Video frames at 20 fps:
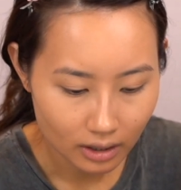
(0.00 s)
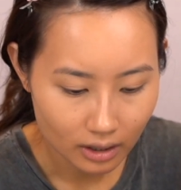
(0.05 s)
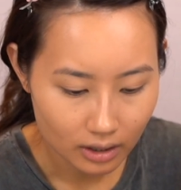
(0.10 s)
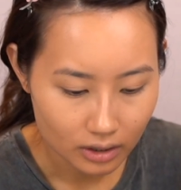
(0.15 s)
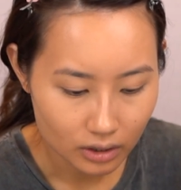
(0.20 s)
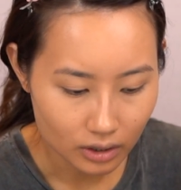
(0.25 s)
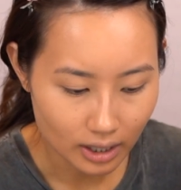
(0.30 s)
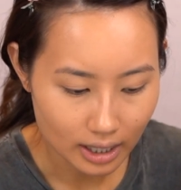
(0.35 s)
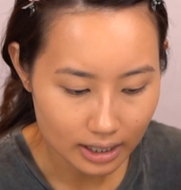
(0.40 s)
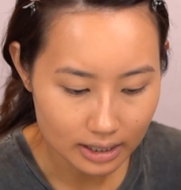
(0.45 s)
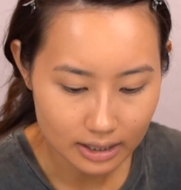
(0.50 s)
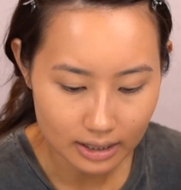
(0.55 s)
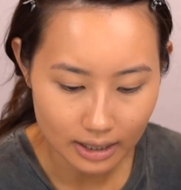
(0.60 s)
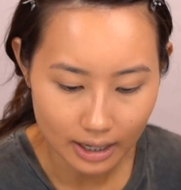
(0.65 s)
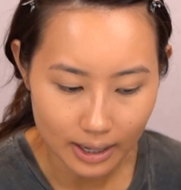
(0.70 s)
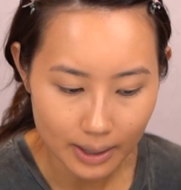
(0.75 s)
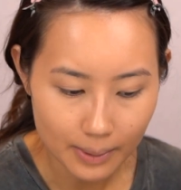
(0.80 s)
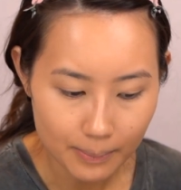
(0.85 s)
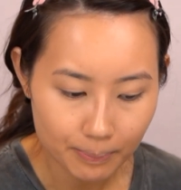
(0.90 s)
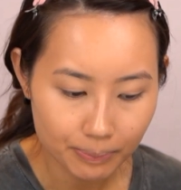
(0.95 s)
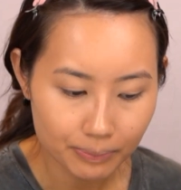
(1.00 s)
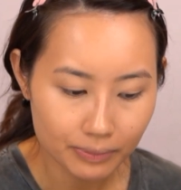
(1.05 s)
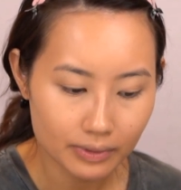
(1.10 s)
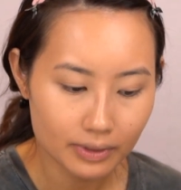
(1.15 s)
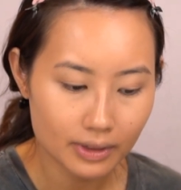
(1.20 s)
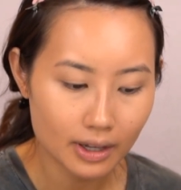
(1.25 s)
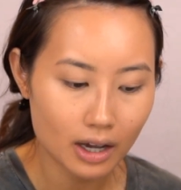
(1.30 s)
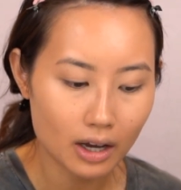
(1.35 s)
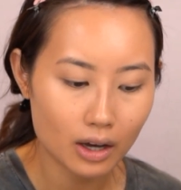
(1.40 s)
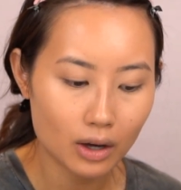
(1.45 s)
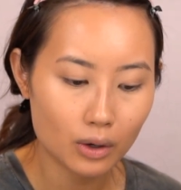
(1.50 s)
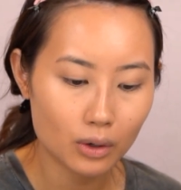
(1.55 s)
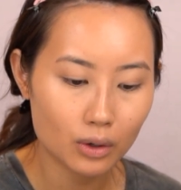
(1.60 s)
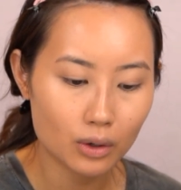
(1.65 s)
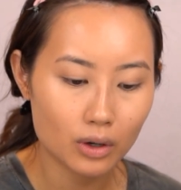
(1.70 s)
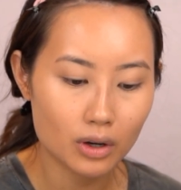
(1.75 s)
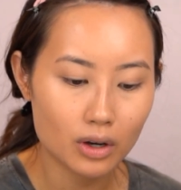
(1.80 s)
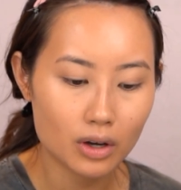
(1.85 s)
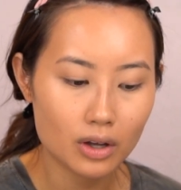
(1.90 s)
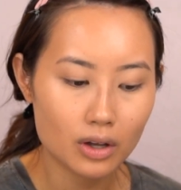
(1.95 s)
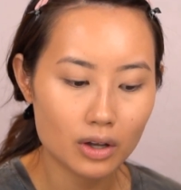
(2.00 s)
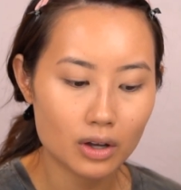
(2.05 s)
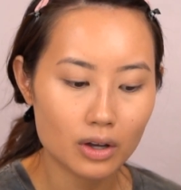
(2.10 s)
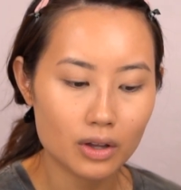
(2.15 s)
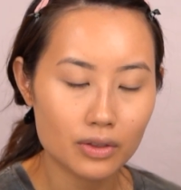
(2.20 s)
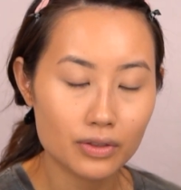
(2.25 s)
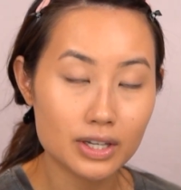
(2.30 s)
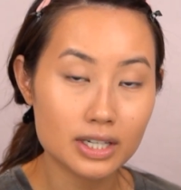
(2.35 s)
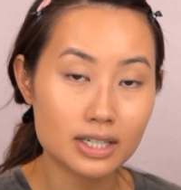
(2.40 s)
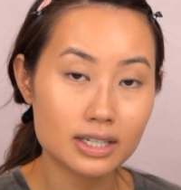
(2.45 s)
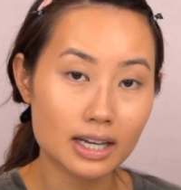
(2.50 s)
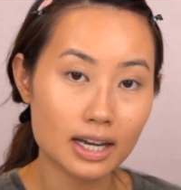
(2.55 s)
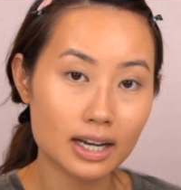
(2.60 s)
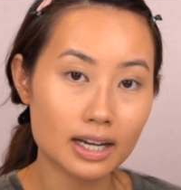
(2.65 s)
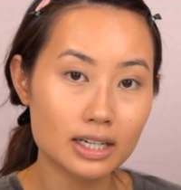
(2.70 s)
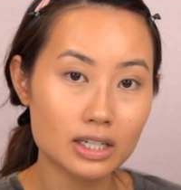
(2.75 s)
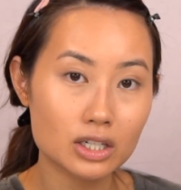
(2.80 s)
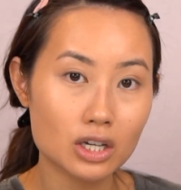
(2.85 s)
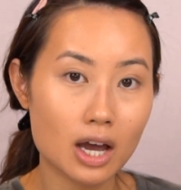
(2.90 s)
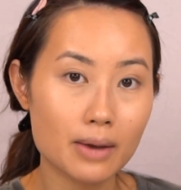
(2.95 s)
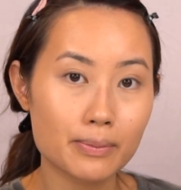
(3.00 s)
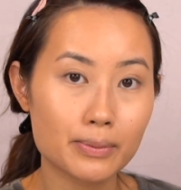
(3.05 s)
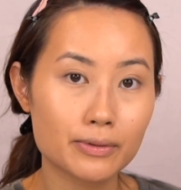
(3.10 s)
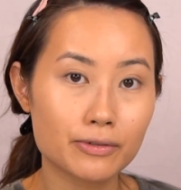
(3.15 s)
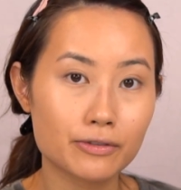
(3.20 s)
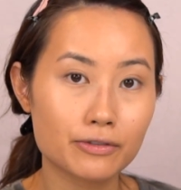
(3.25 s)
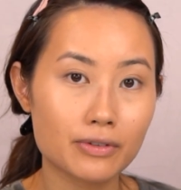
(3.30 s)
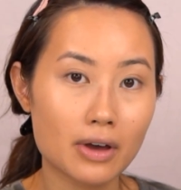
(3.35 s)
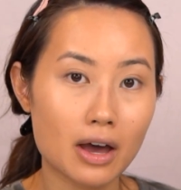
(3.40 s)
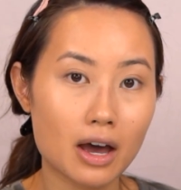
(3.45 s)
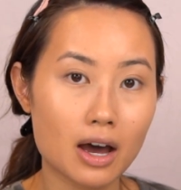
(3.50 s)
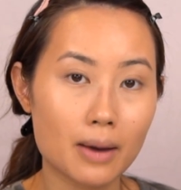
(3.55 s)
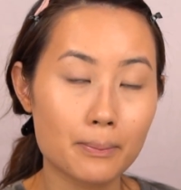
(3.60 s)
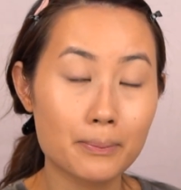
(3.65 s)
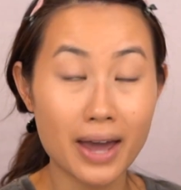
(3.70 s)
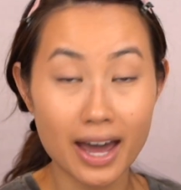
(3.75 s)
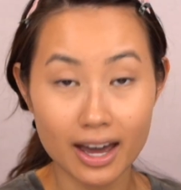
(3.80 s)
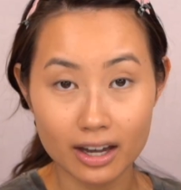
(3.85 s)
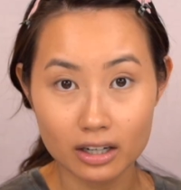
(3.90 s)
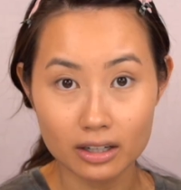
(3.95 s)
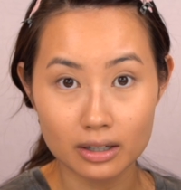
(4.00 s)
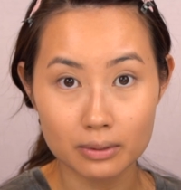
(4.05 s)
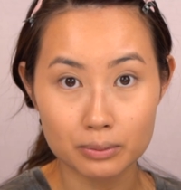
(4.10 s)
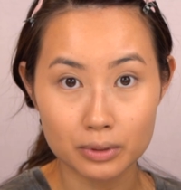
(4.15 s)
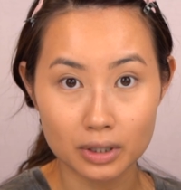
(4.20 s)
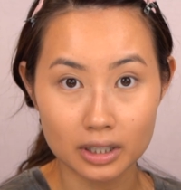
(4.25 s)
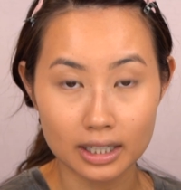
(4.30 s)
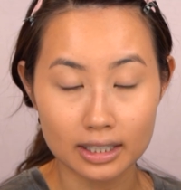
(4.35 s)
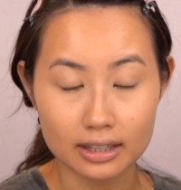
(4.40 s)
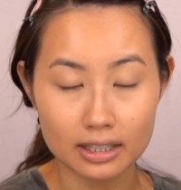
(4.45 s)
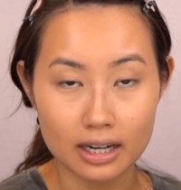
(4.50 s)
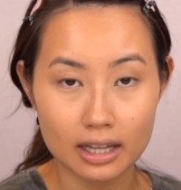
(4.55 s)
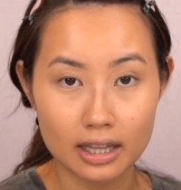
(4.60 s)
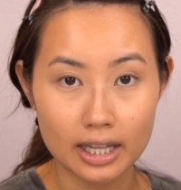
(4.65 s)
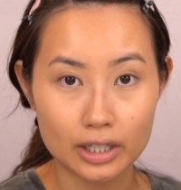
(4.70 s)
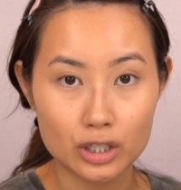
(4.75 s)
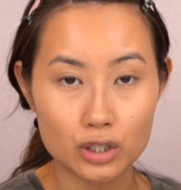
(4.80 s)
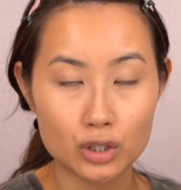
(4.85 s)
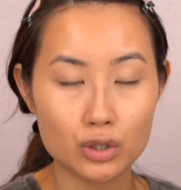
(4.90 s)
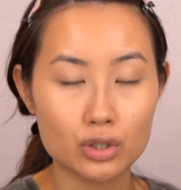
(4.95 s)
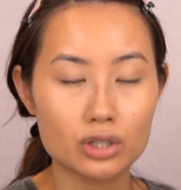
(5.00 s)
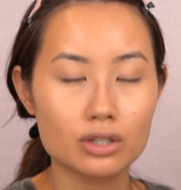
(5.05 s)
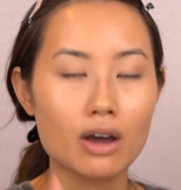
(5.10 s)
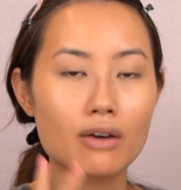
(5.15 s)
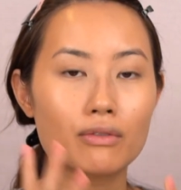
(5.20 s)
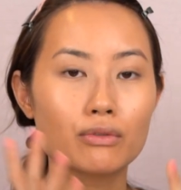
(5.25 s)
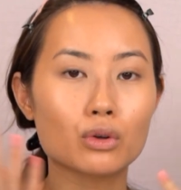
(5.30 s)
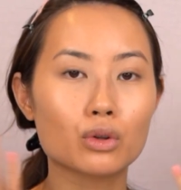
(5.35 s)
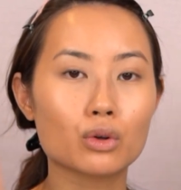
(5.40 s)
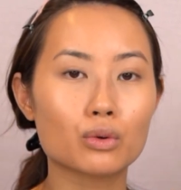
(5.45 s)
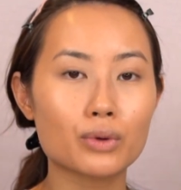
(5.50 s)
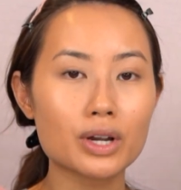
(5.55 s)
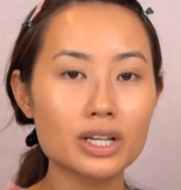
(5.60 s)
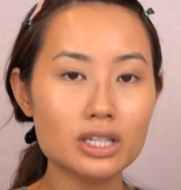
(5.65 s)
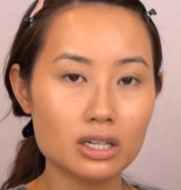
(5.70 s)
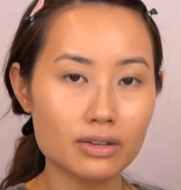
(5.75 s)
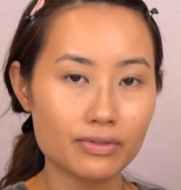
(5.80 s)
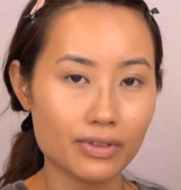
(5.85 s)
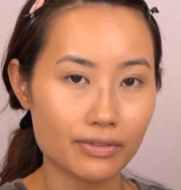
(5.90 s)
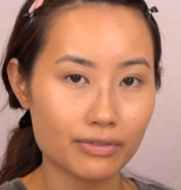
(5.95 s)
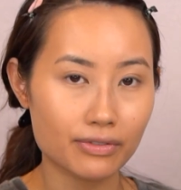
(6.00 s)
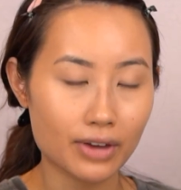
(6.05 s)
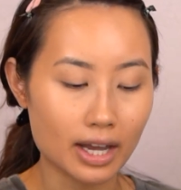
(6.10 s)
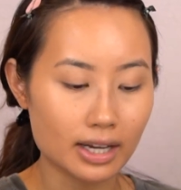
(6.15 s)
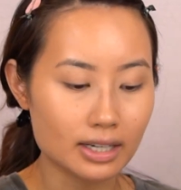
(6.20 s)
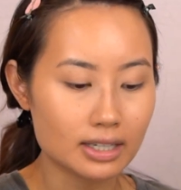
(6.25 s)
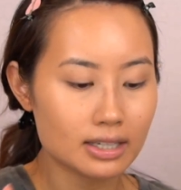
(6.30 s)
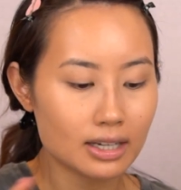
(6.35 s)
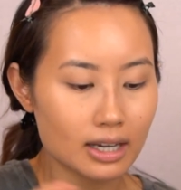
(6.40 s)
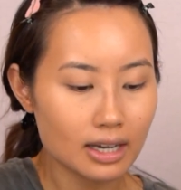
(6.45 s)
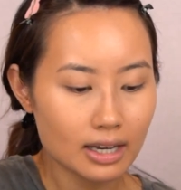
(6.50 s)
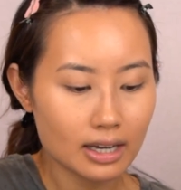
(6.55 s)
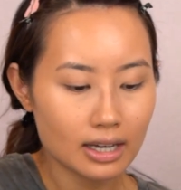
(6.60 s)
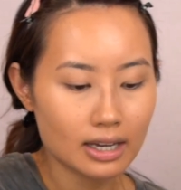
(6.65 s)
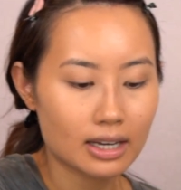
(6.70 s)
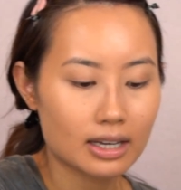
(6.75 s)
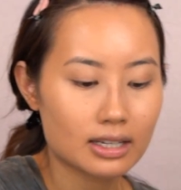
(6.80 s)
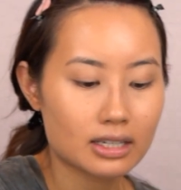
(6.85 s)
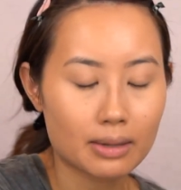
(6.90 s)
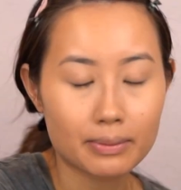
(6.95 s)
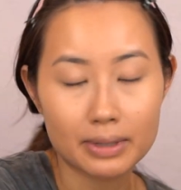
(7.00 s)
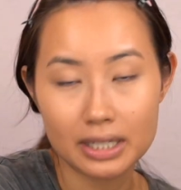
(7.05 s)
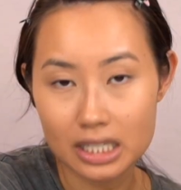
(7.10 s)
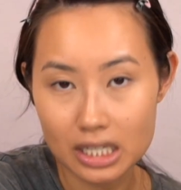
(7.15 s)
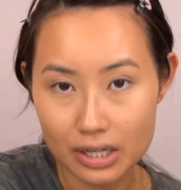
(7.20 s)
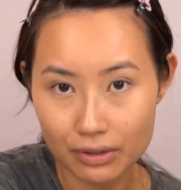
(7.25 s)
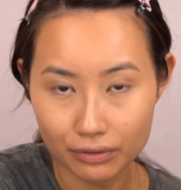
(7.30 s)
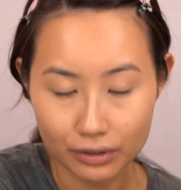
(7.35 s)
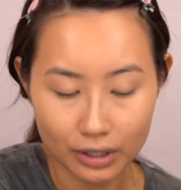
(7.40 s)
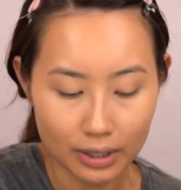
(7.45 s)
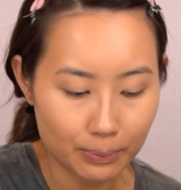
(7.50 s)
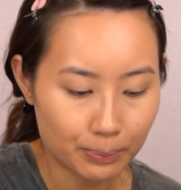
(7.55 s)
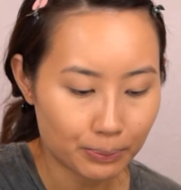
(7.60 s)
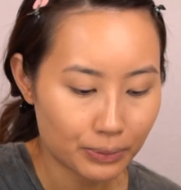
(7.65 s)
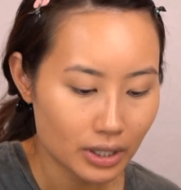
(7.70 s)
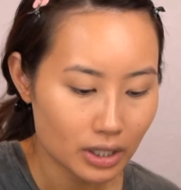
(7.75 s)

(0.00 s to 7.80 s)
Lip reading: So that's that. Now the second type of powder product that I like to use for the rest of the face is something different.